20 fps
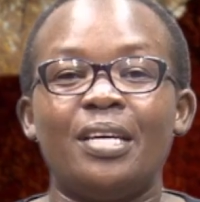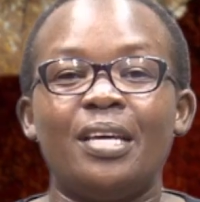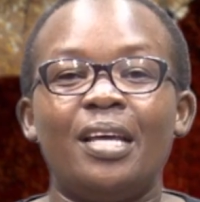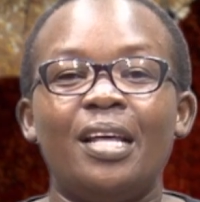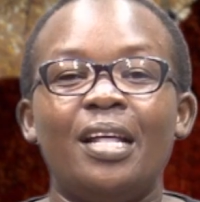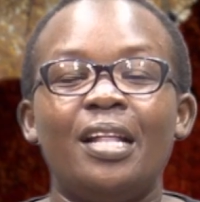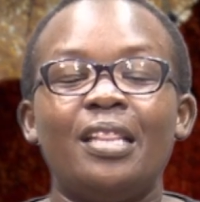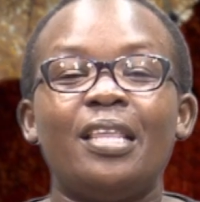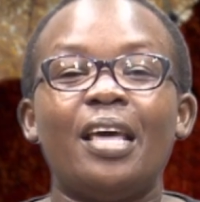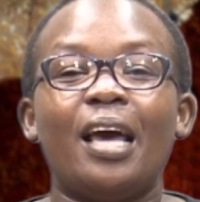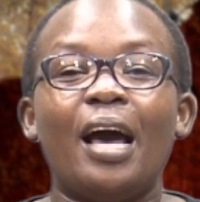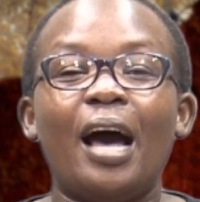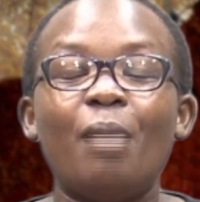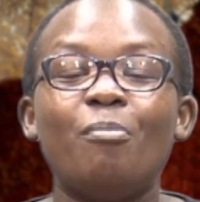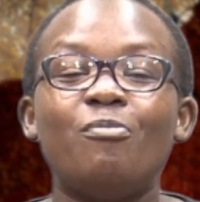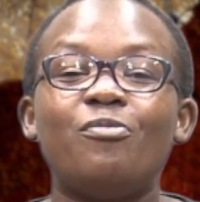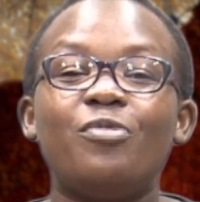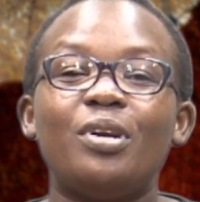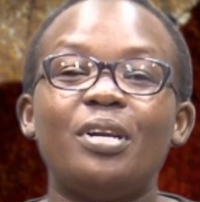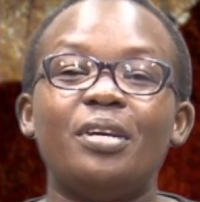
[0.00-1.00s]
the
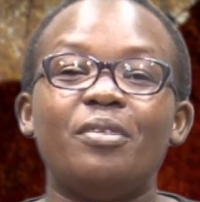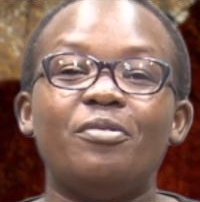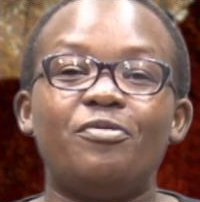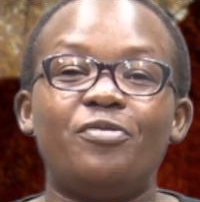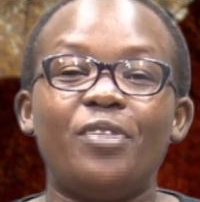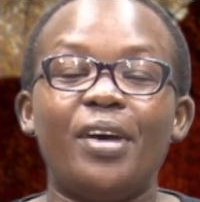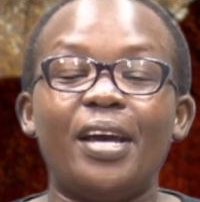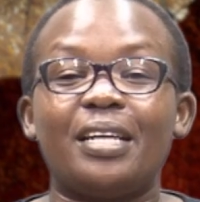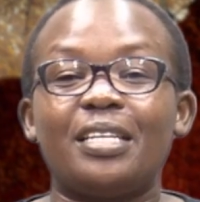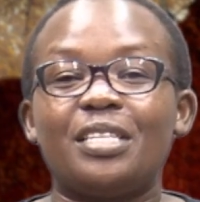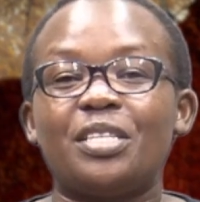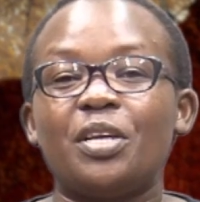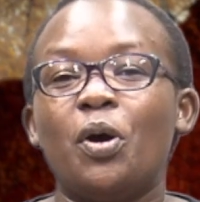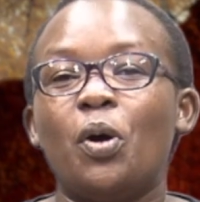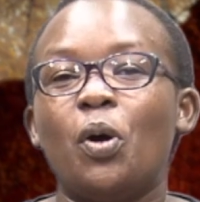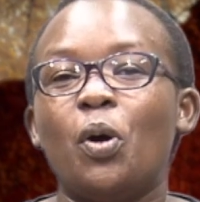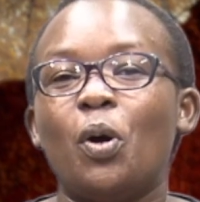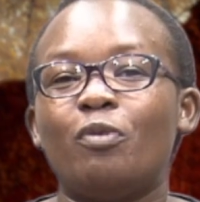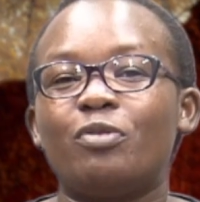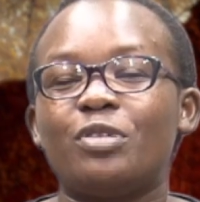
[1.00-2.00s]
harmful effects
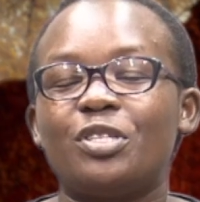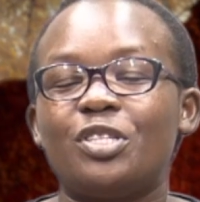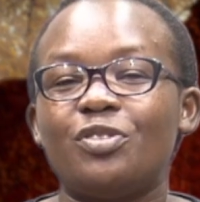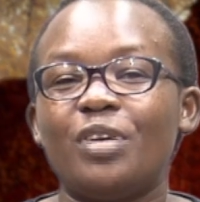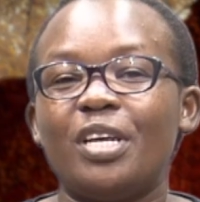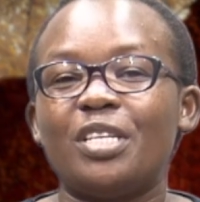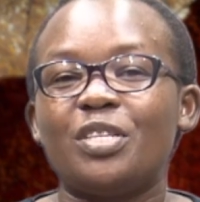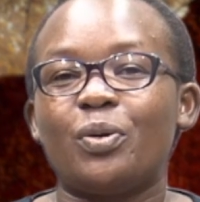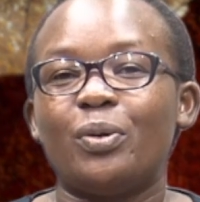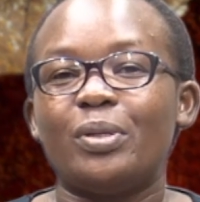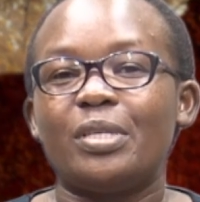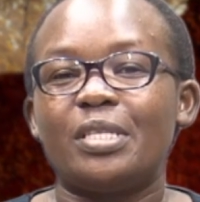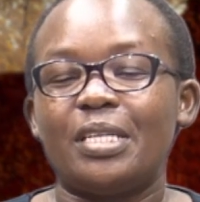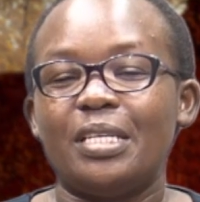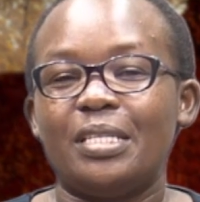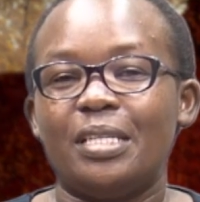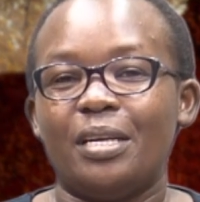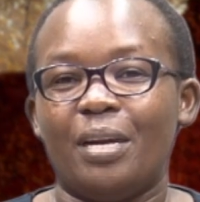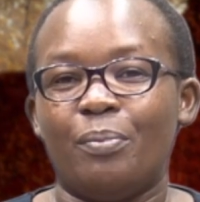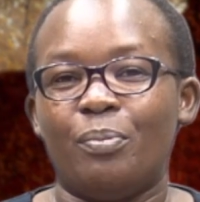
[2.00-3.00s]
of stress
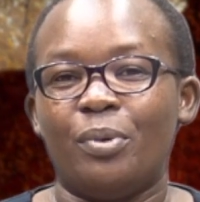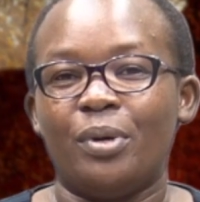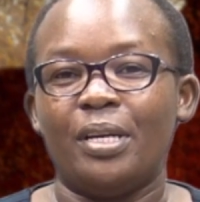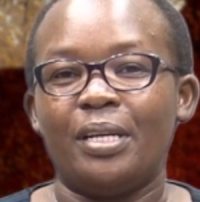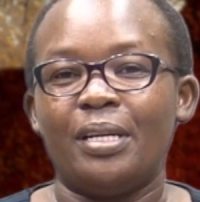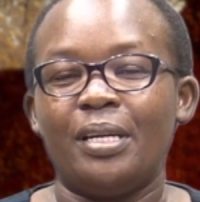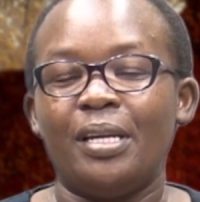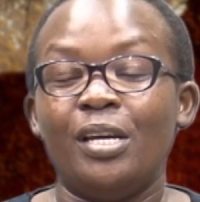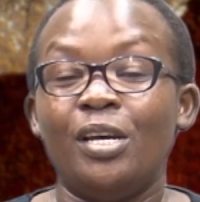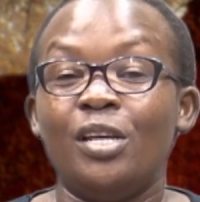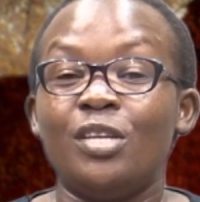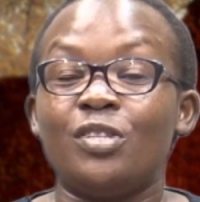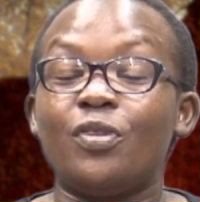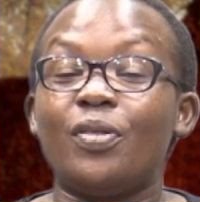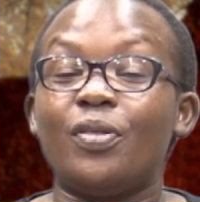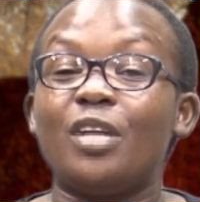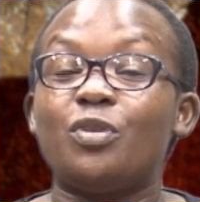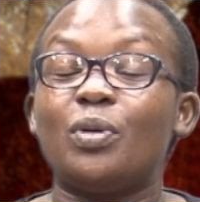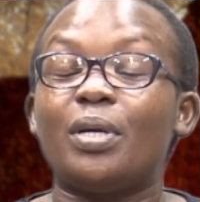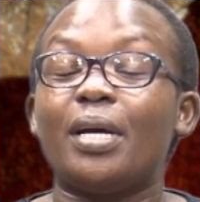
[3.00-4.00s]
considerably, so
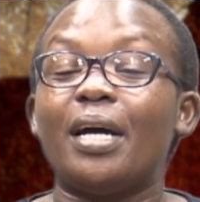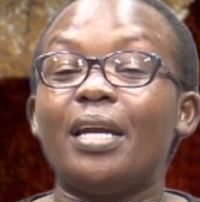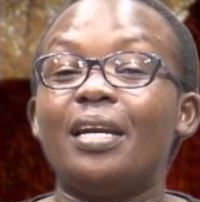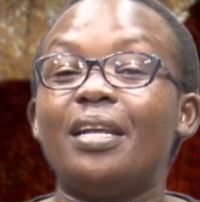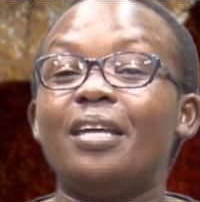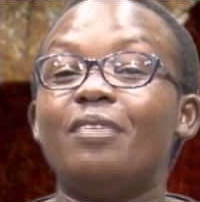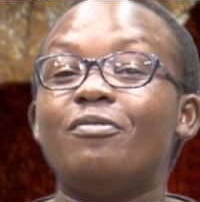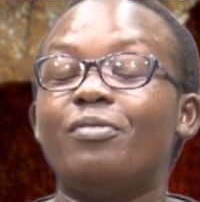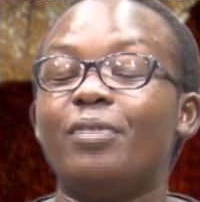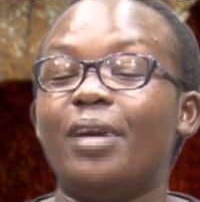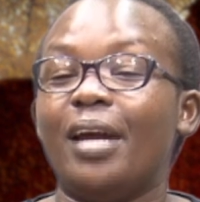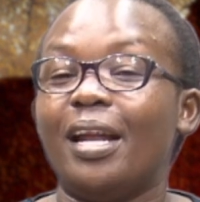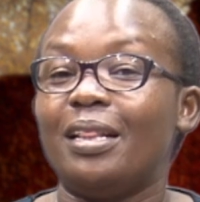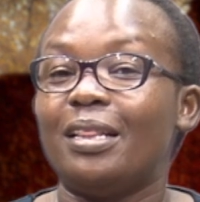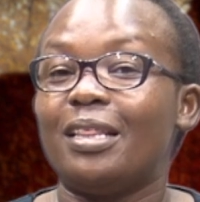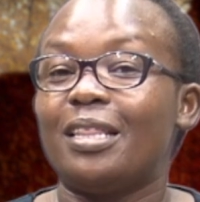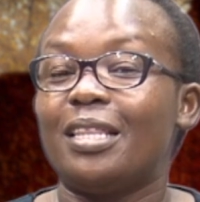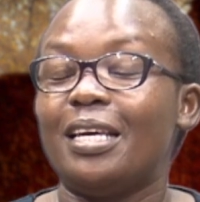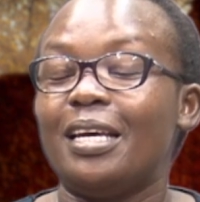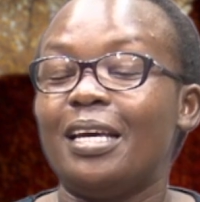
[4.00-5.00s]
that we can live
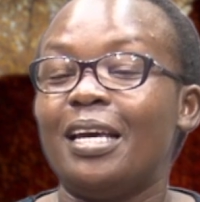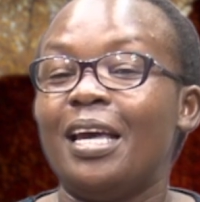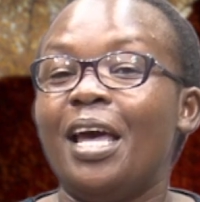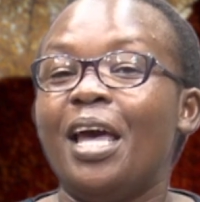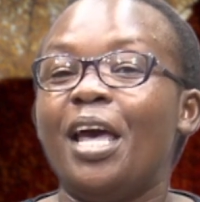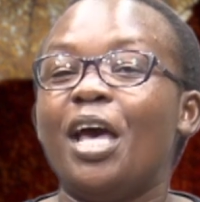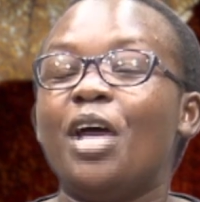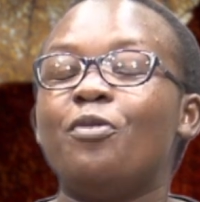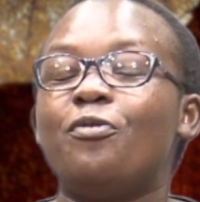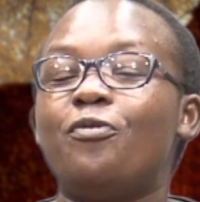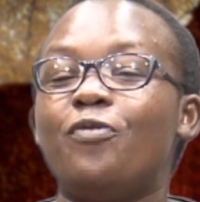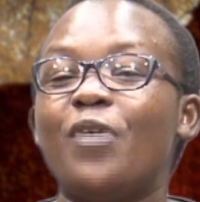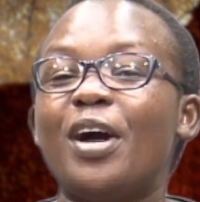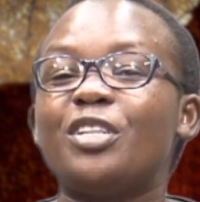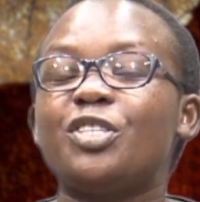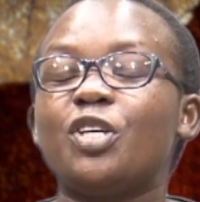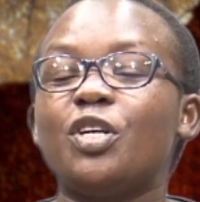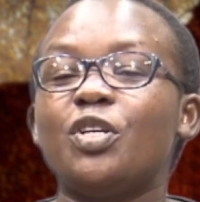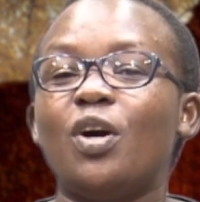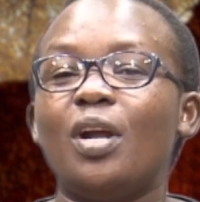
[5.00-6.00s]
healthy and
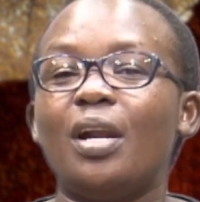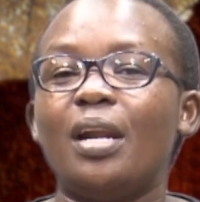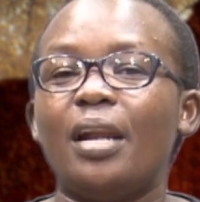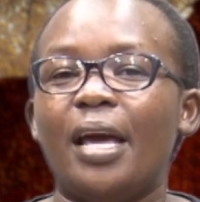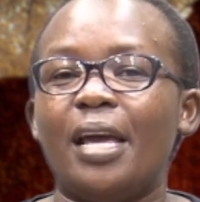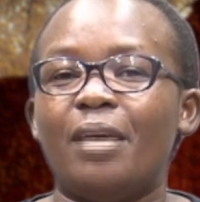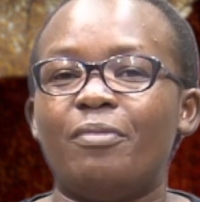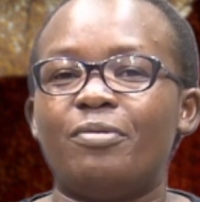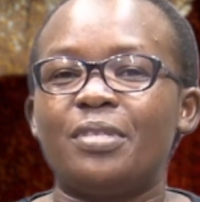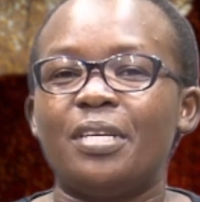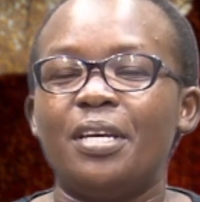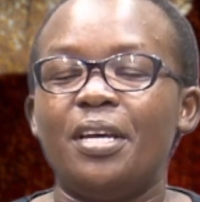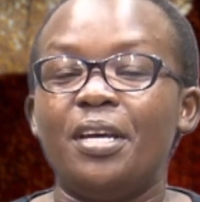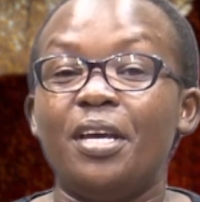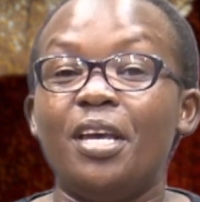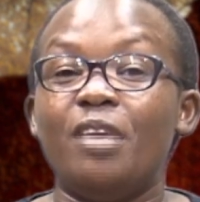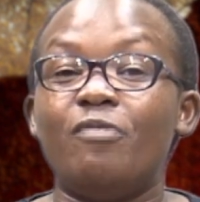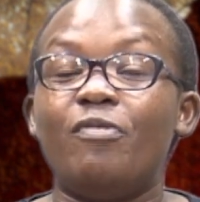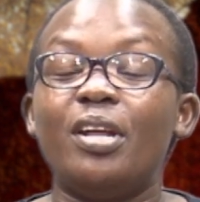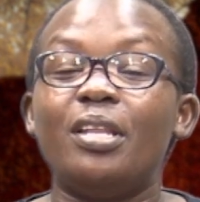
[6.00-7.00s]
functional lives
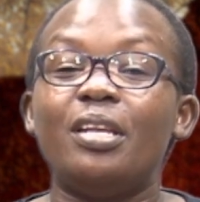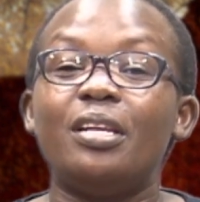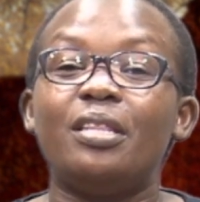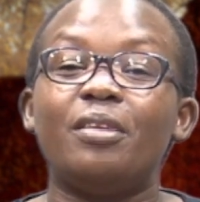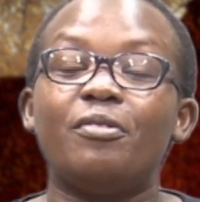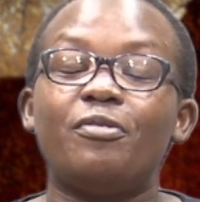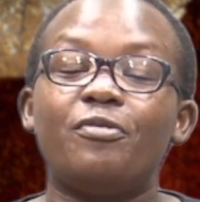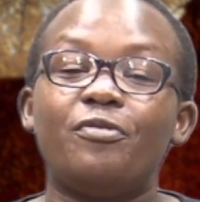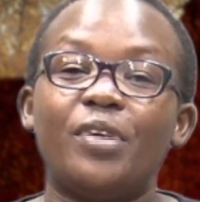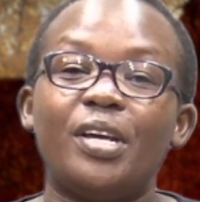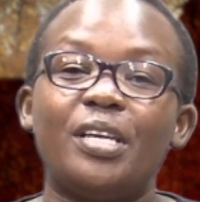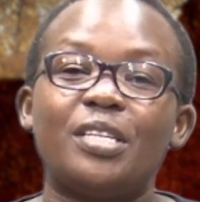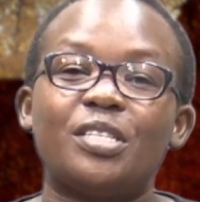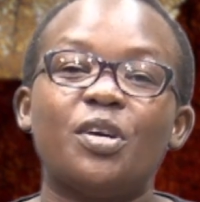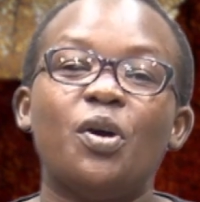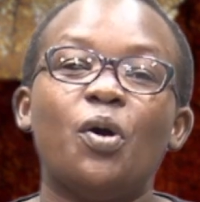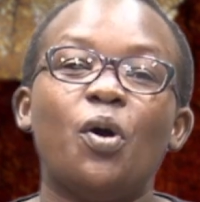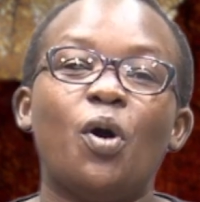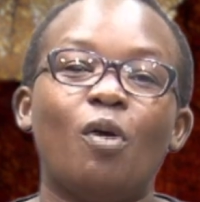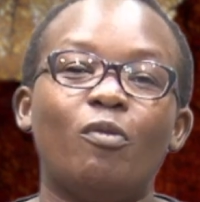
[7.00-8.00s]
even in the face
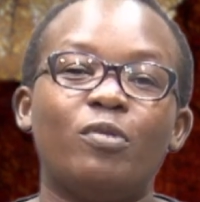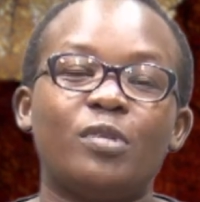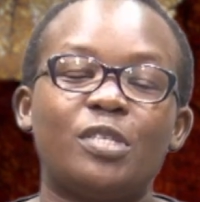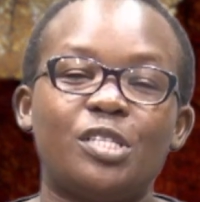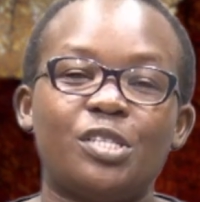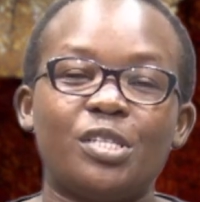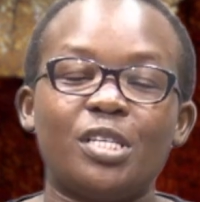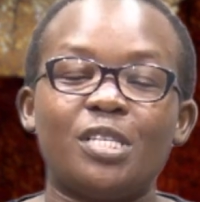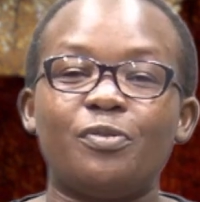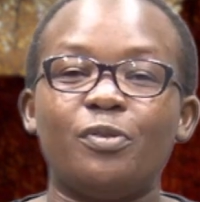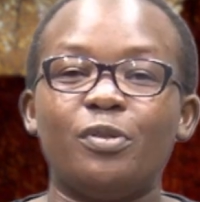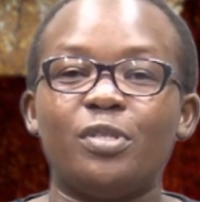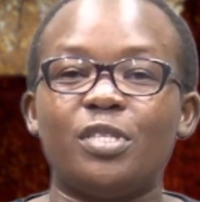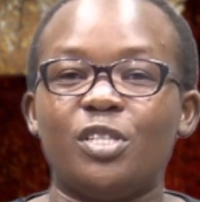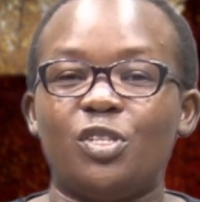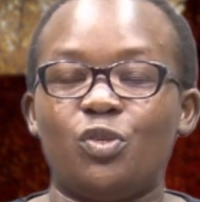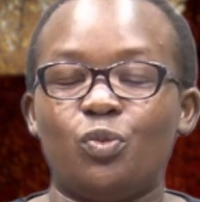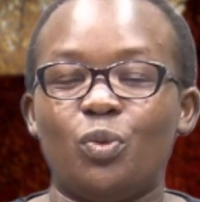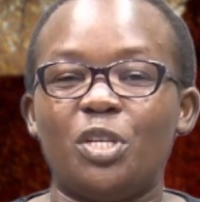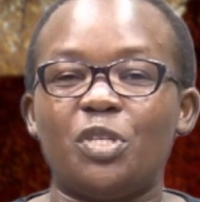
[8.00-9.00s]
of stressful
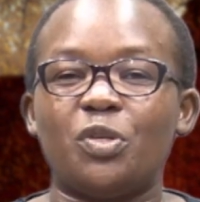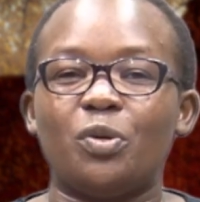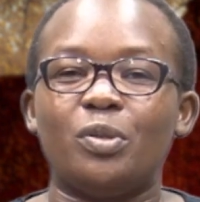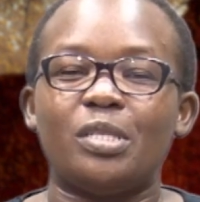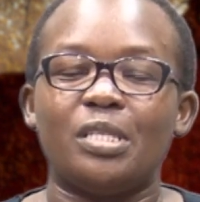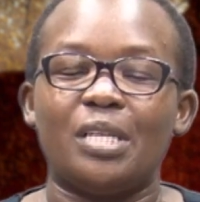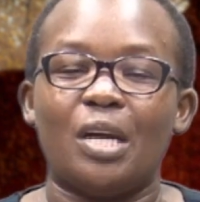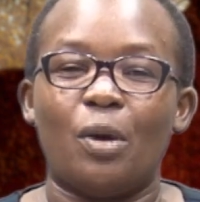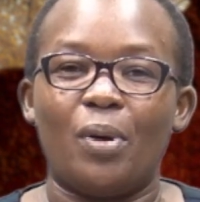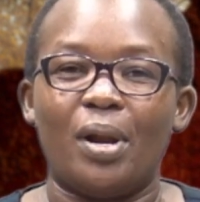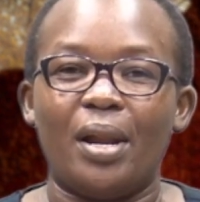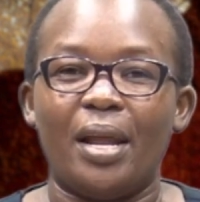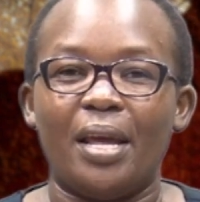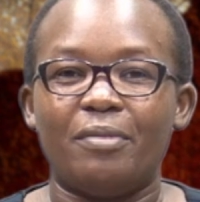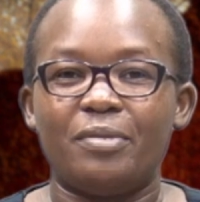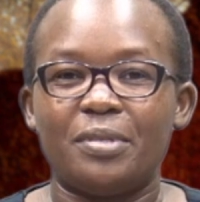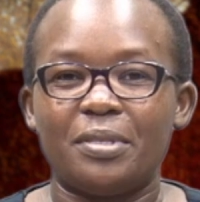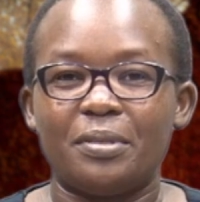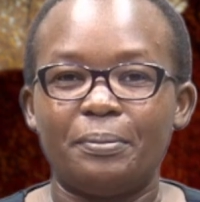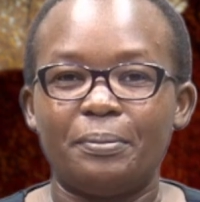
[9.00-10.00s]
situations in our lives.